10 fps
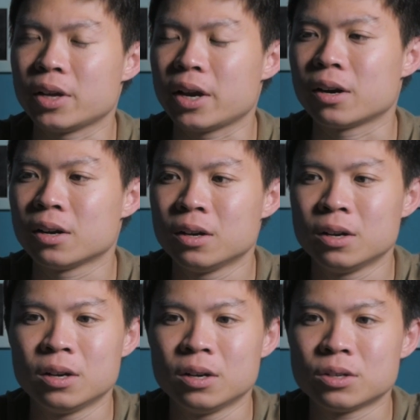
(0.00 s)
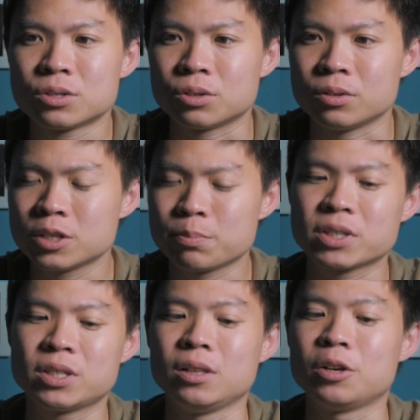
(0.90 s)
there. So this
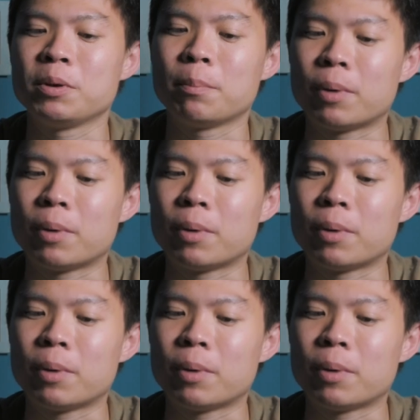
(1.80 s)
makes it a little bit